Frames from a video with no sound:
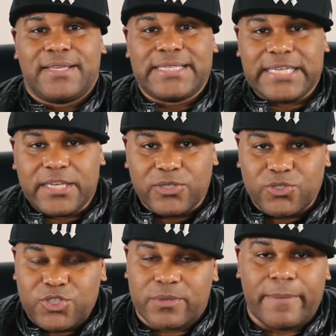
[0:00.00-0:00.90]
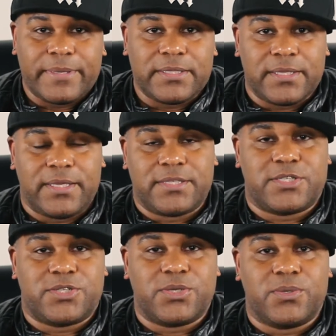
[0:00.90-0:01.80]
kill your ability
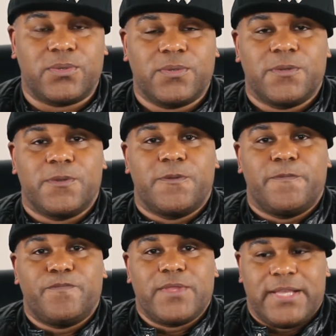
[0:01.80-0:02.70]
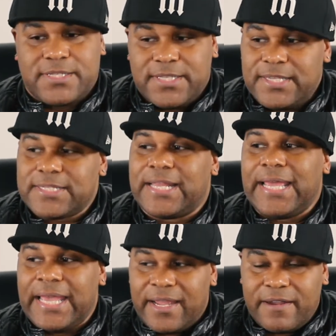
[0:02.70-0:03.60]
to do. It's things
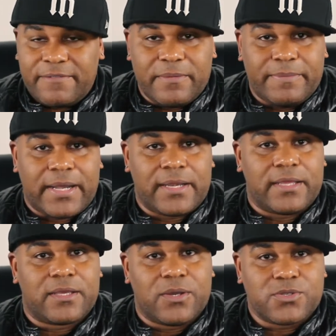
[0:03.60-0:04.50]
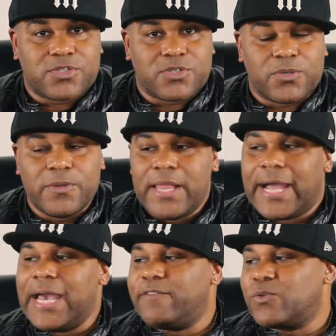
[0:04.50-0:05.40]
that everybody goes through.
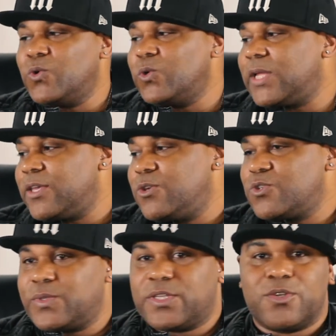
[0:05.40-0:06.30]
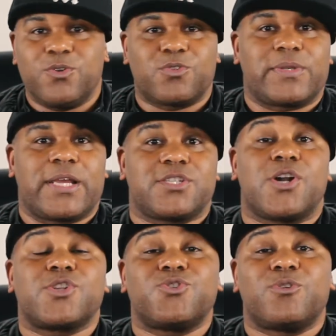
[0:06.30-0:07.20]
I have a rule I use with the youth when I
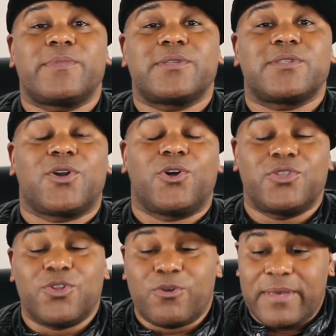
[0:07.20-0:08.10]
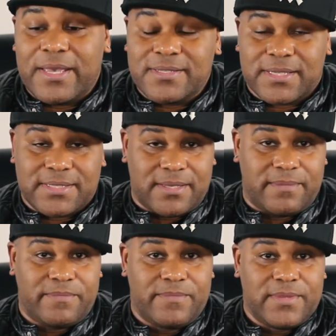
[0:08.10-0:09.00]
talk to them. It's called no man's exempt.